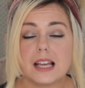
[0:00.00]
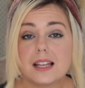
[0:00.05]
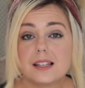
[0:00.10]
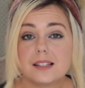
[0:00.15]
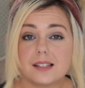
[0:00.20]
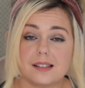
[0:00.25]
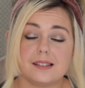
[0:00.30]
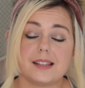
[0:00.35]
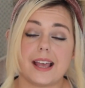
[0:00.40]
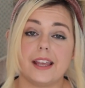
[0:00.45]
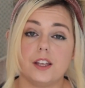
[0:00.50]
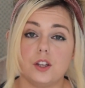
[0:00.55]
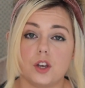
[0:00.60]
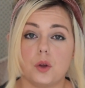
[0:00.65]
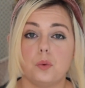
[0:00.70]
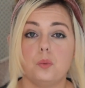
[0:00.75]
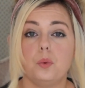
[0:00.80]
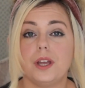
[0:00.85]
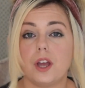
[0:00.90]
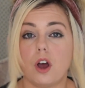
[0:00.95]
to say,
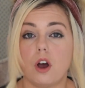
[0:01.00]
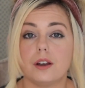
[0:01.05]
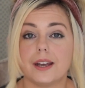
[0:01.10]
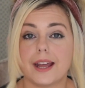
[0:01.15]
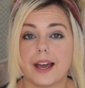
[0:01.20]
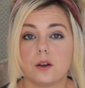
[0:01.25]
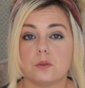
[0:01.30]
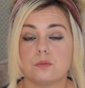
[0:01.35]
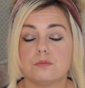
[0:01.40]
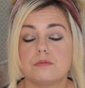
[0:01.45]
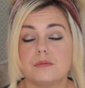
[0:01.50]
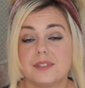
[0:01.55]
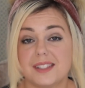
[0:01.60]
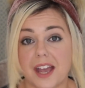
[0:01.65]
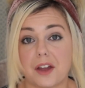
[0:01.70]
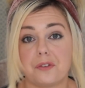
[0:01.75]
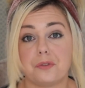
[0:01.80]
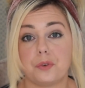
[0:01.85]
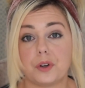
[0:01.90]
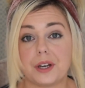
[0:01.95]
we are now
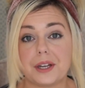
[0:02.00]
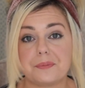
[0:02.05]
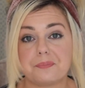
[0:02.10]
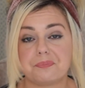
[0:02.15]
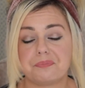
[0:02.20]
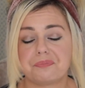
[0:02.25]
debt free.